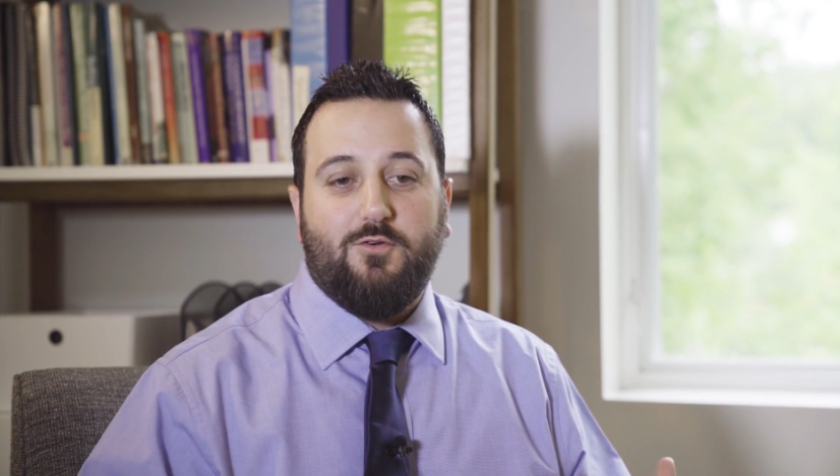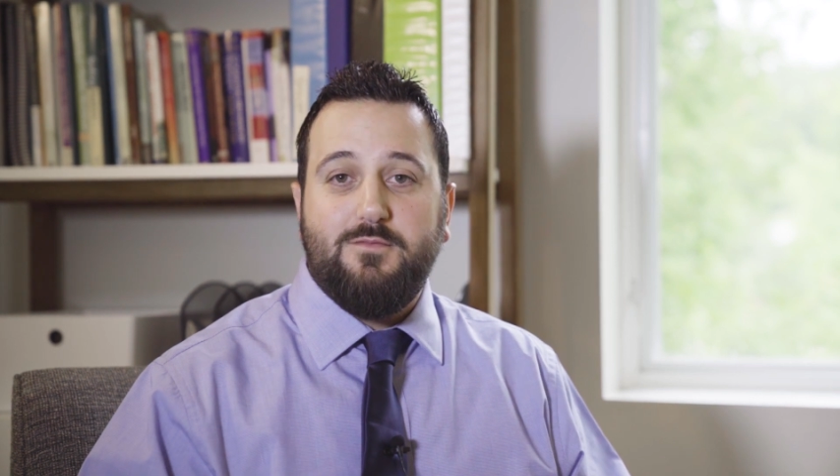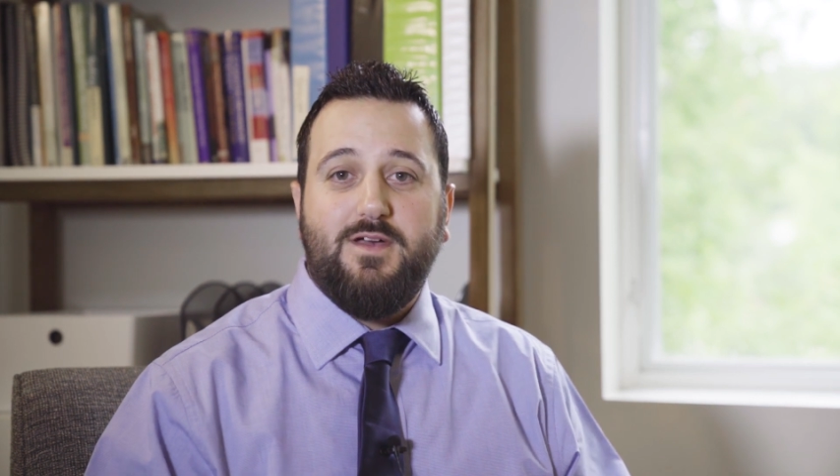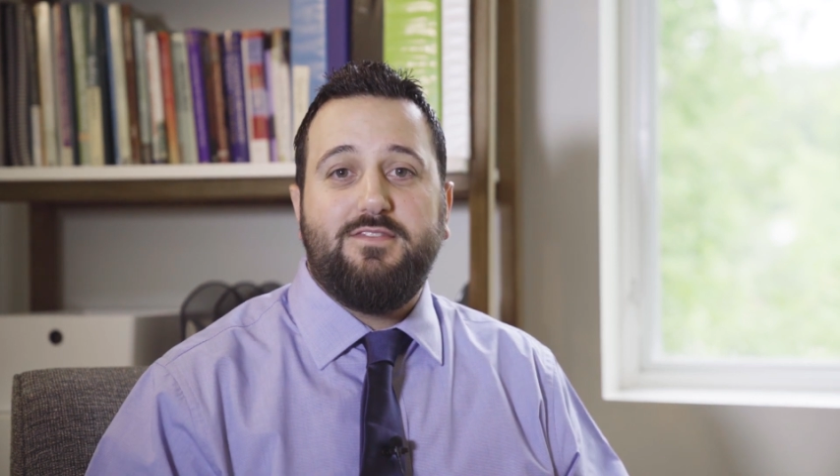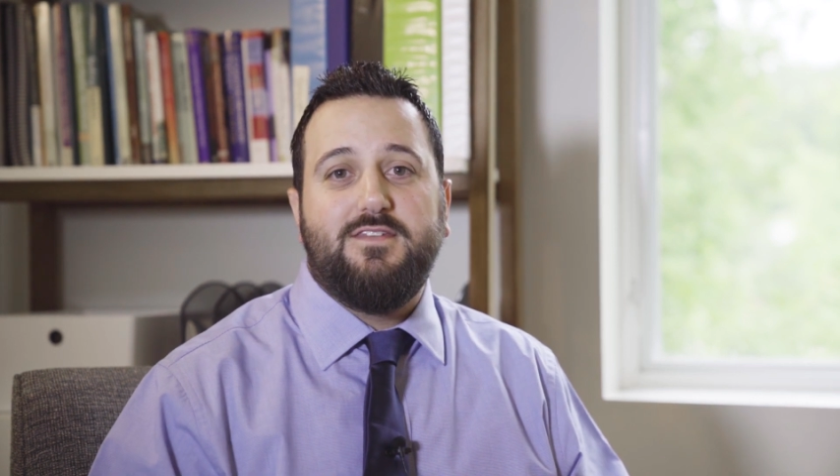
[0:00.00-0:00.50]

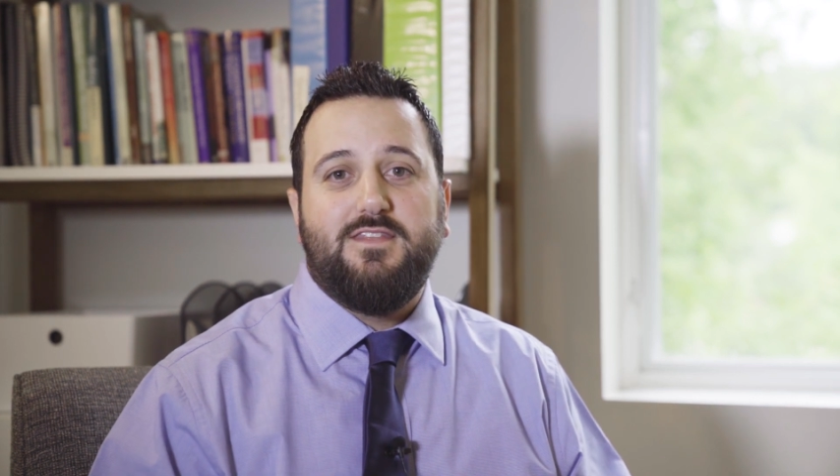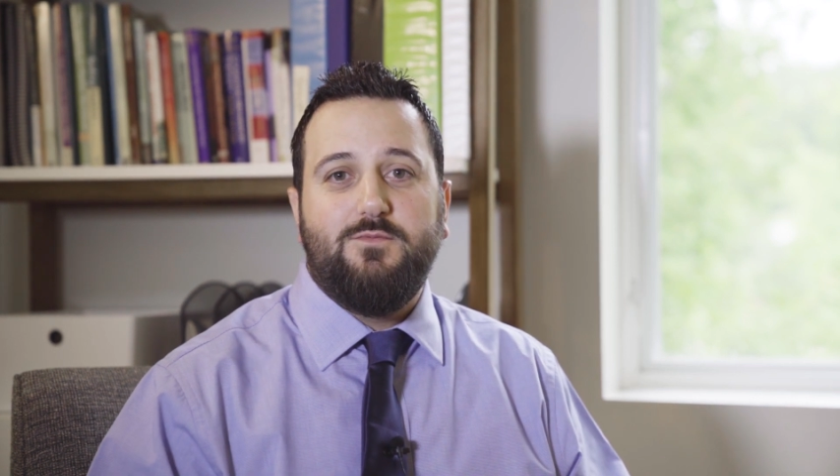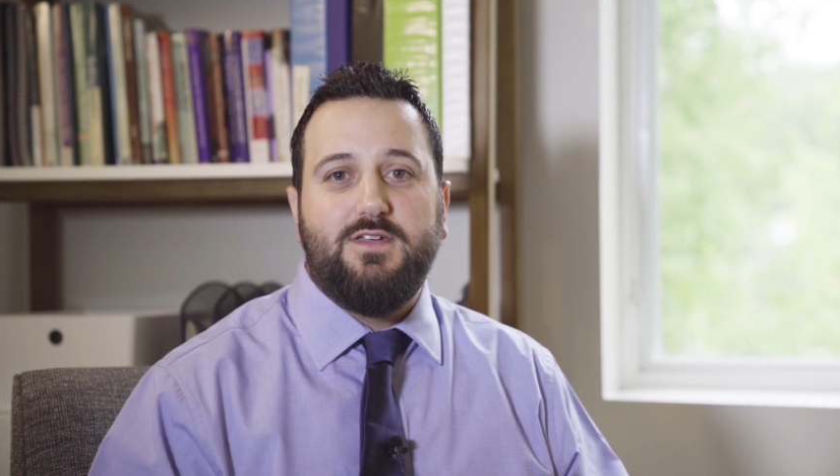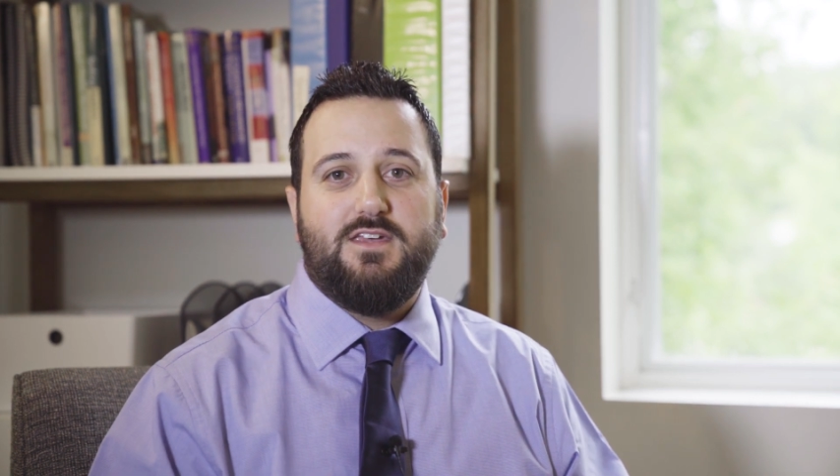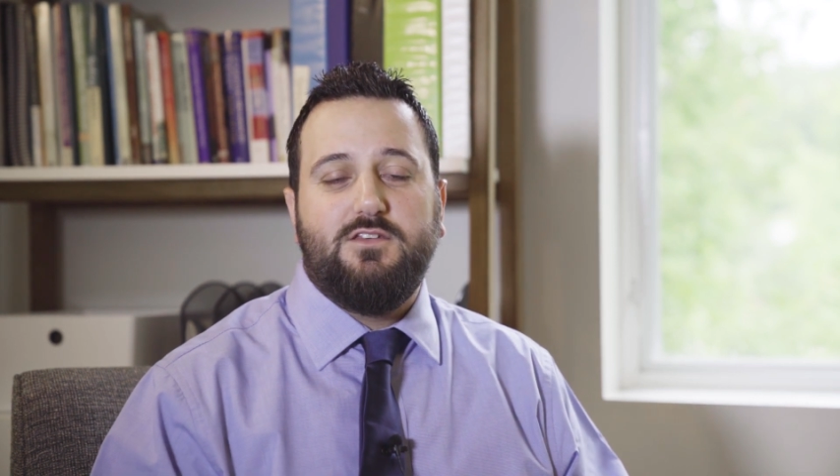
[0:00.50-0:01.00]
or a method
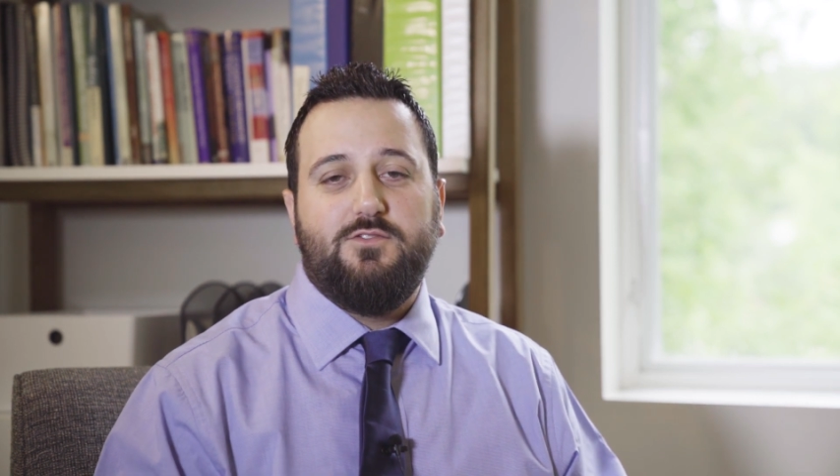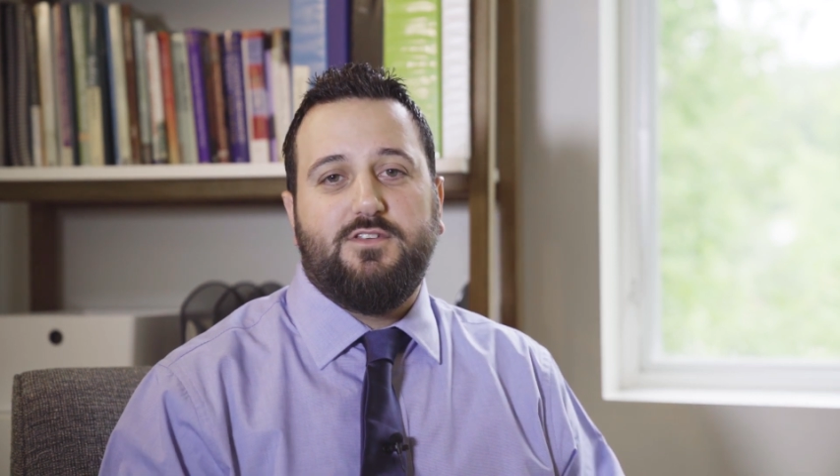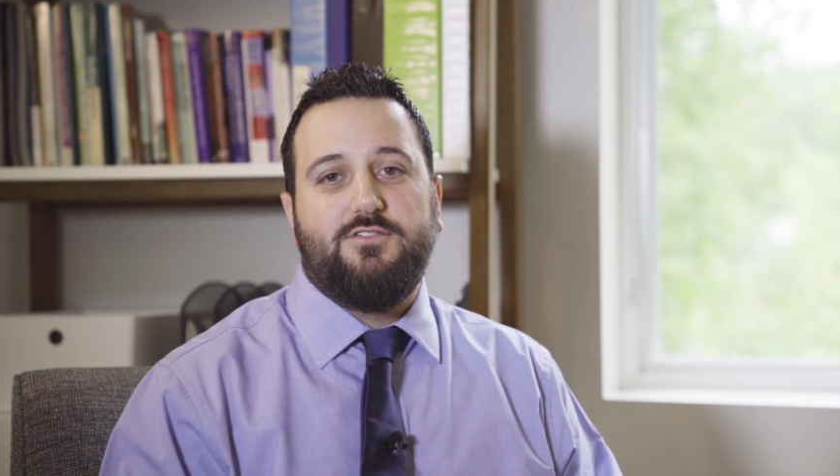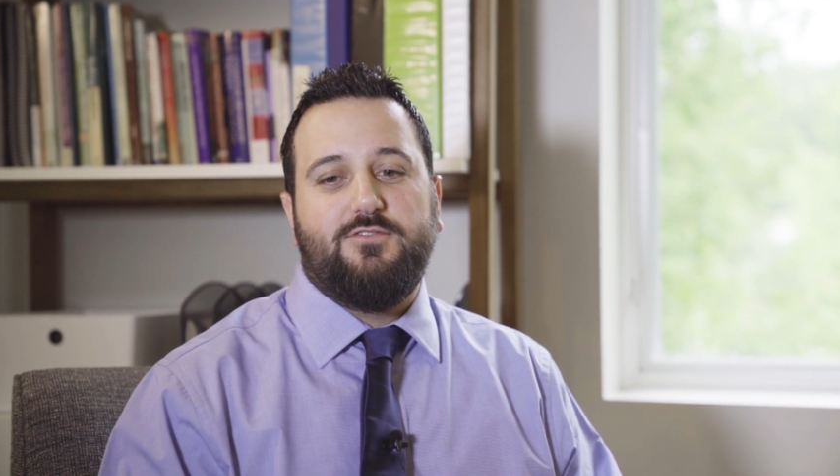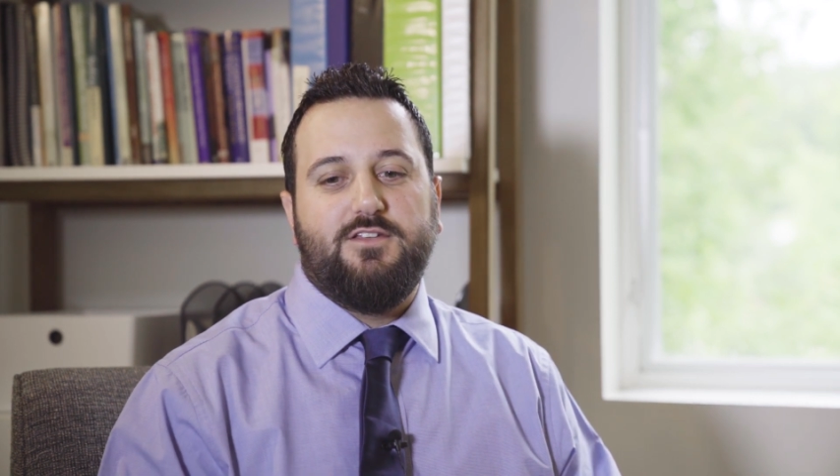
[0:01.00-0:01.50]
that we can
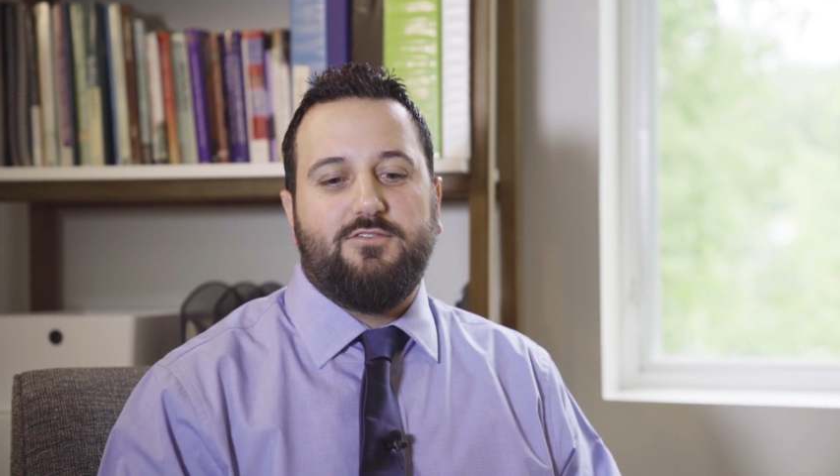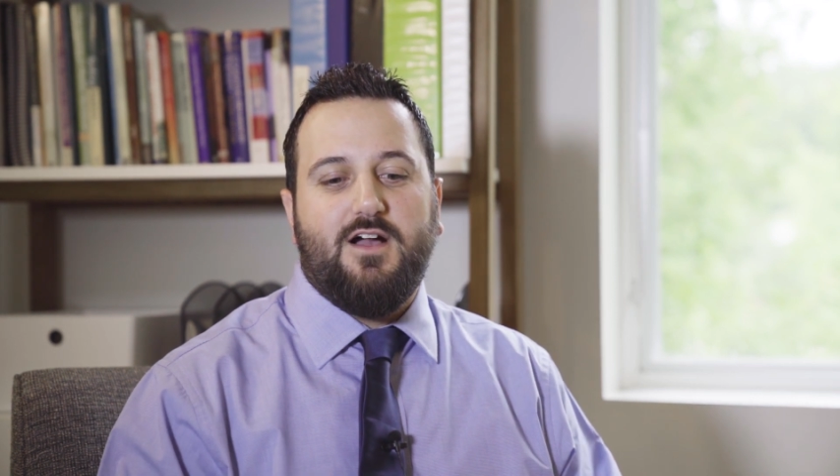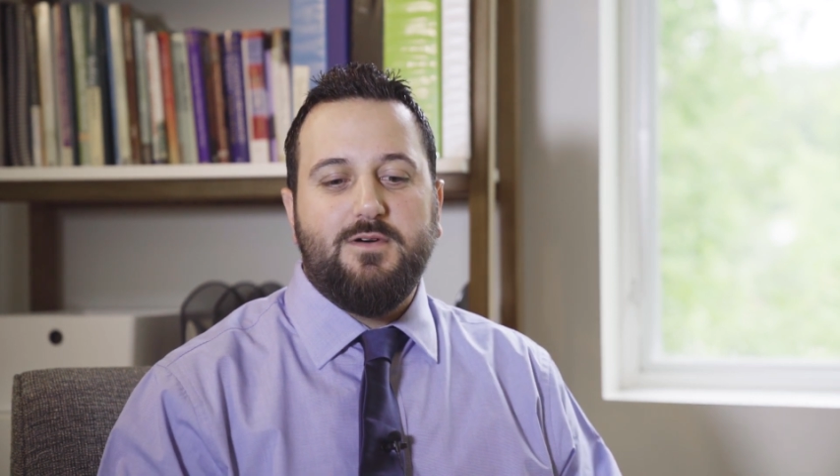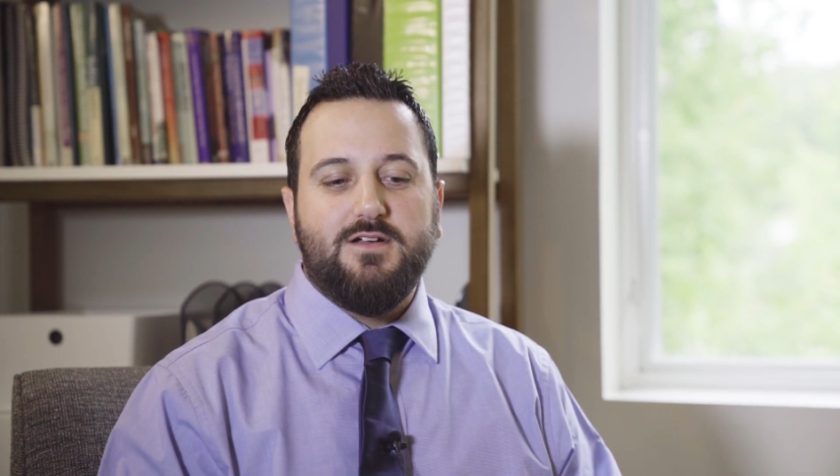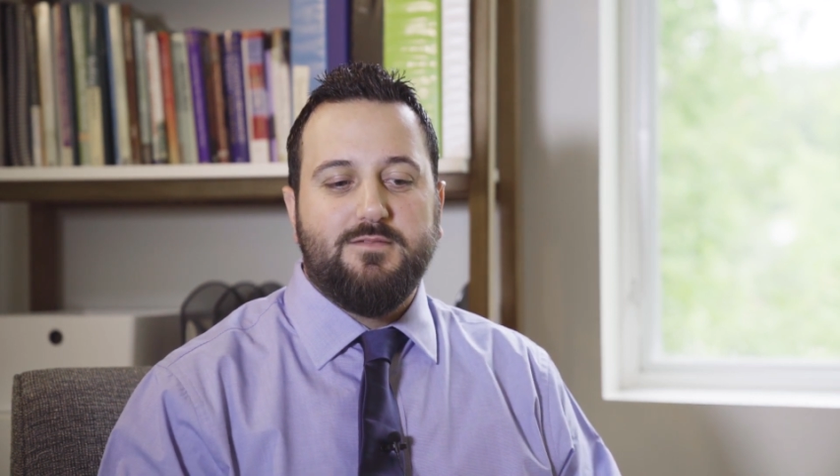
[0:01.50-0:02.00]
use to treat
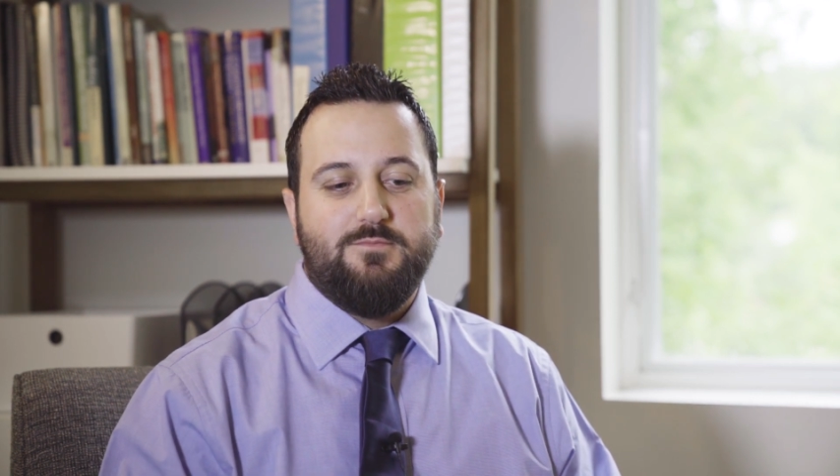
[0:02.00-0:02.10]
trauma,